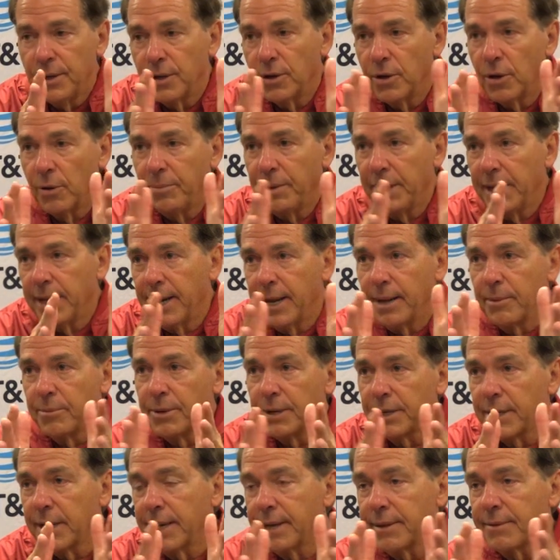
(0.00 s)
you know, being
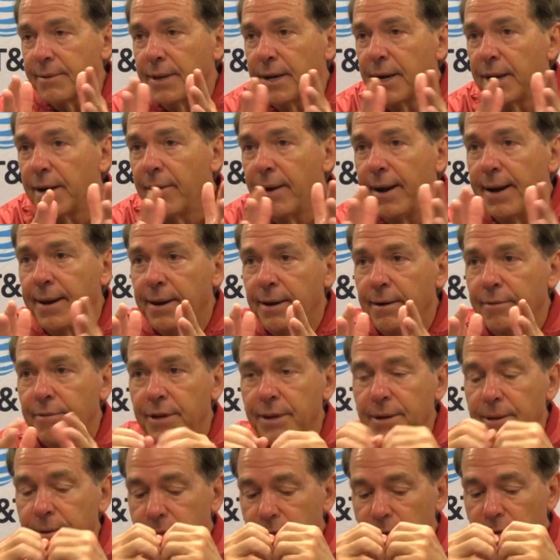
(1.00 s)
able to take the air out of
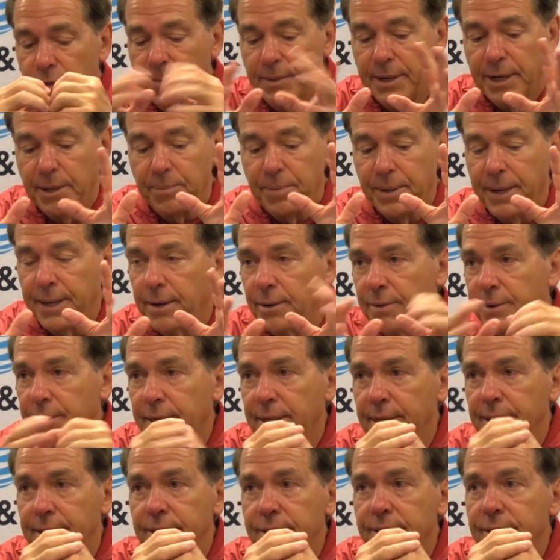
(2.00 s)
it. Too many
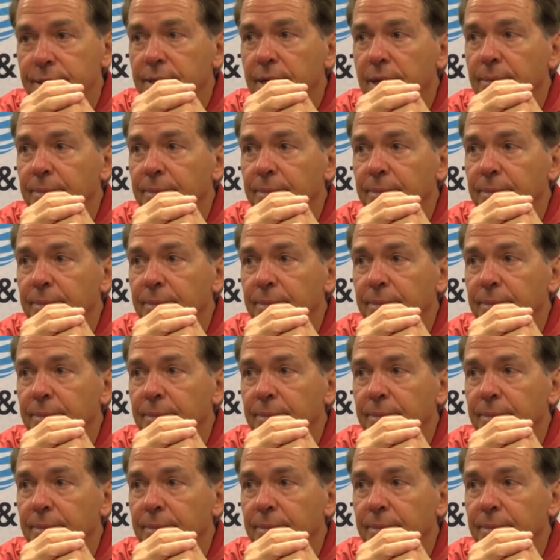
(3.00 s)
penalties.